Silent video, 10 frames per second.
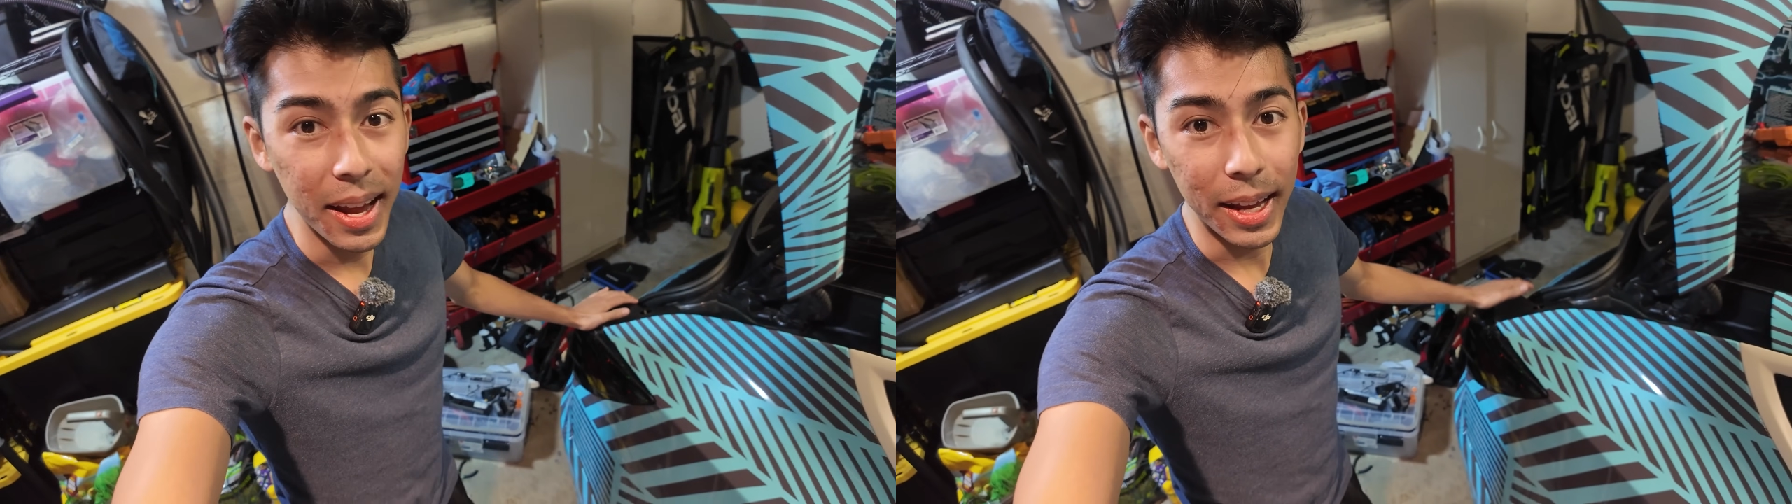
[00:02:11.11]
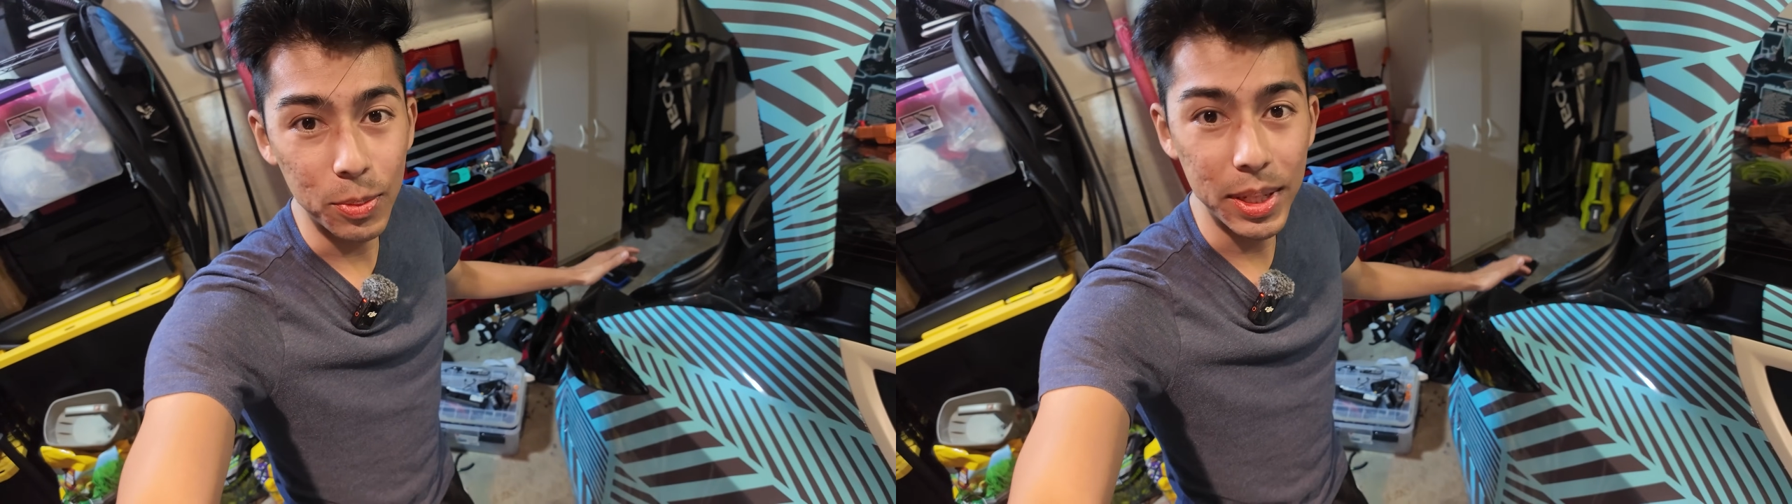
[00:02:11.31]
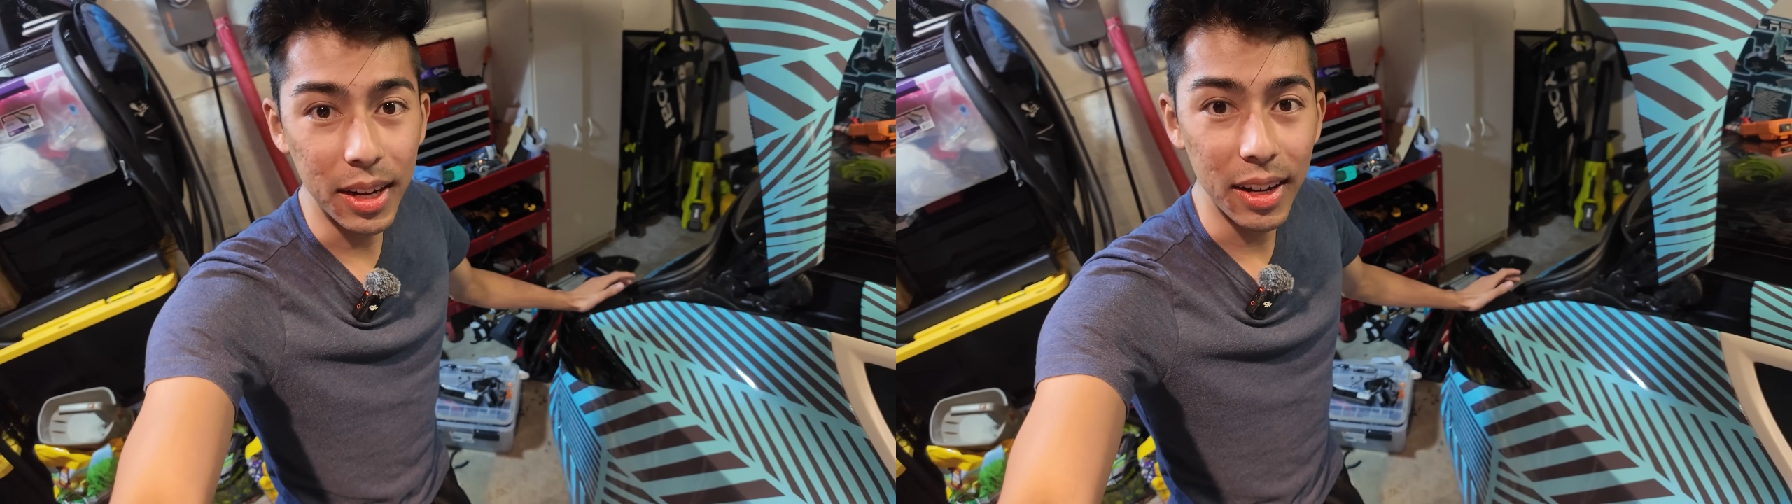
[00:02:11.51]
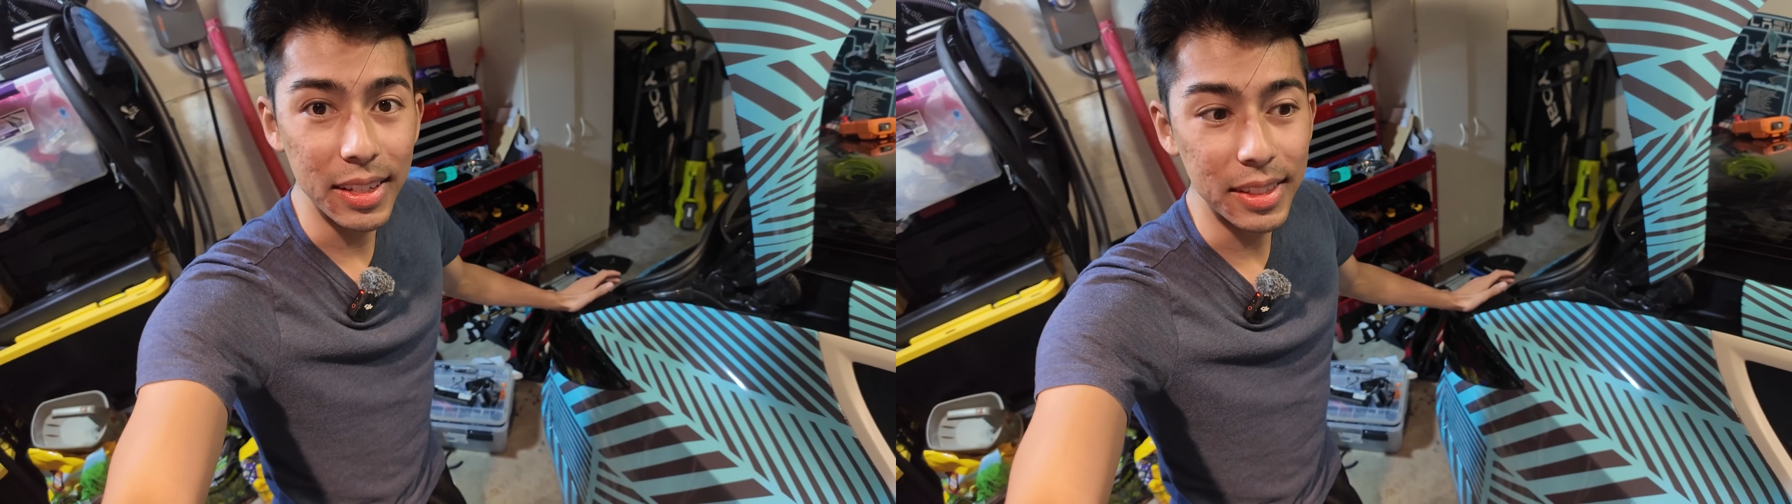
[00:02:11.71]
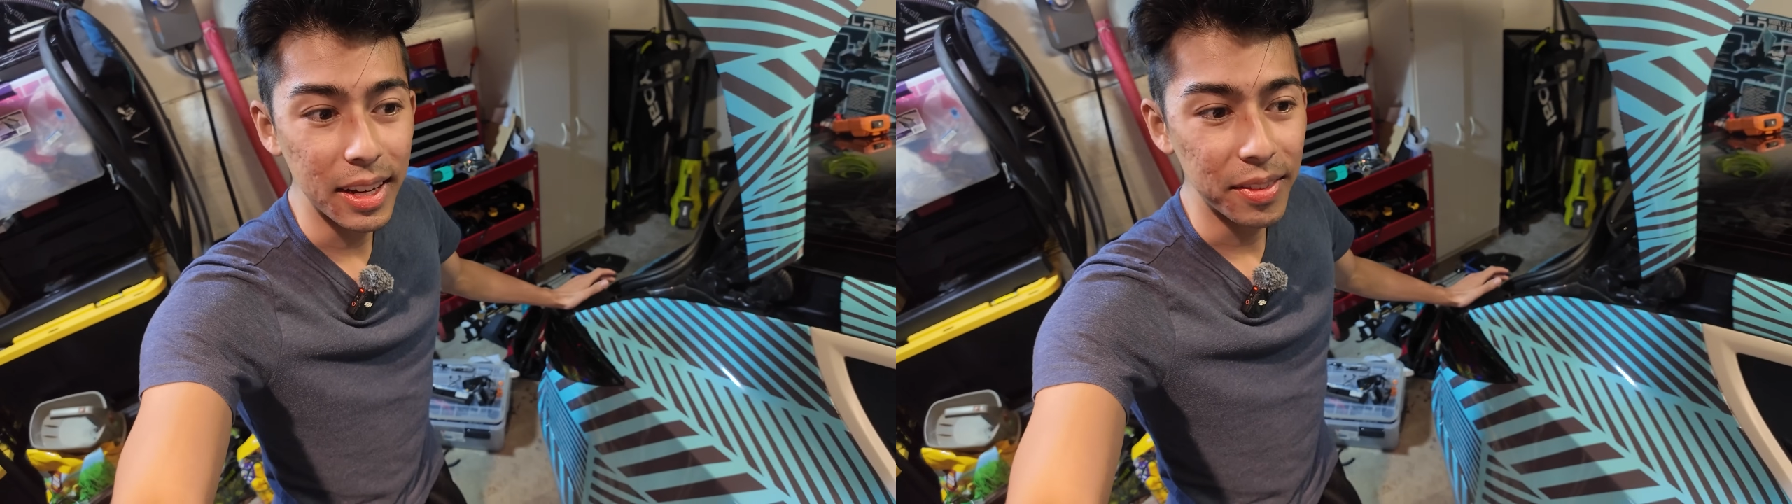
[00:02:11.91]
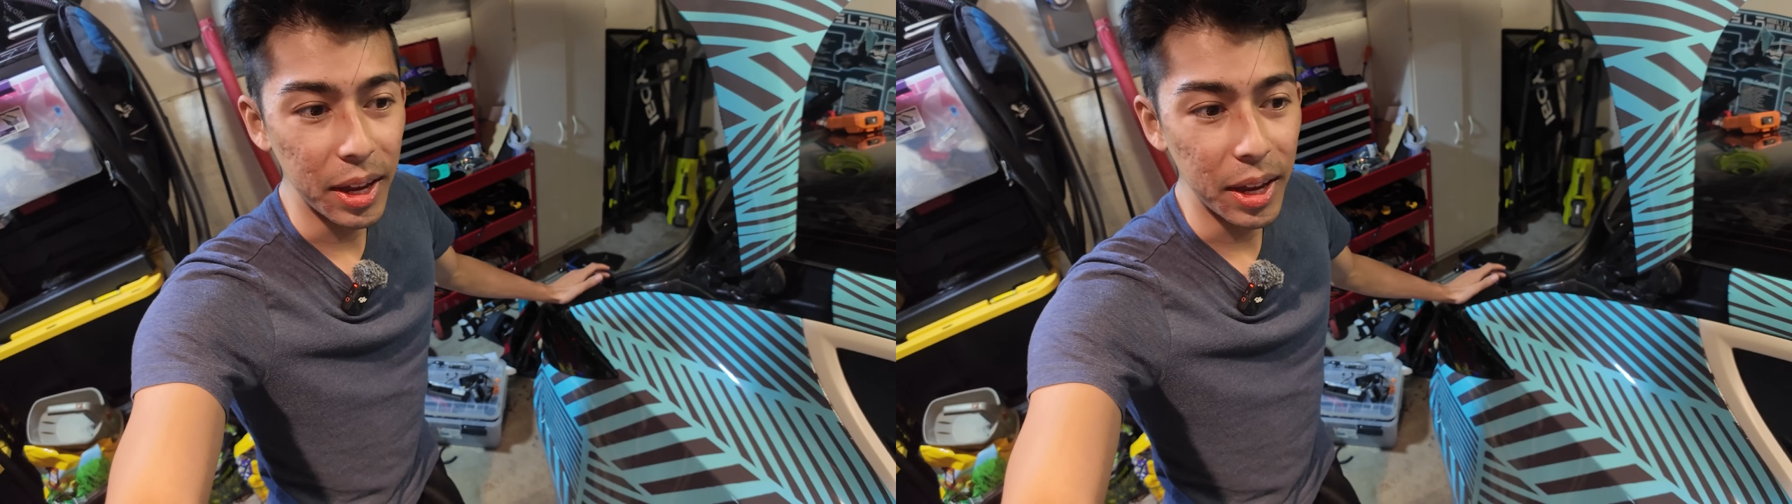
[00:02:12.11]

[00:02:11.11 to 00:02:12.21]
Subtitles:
is because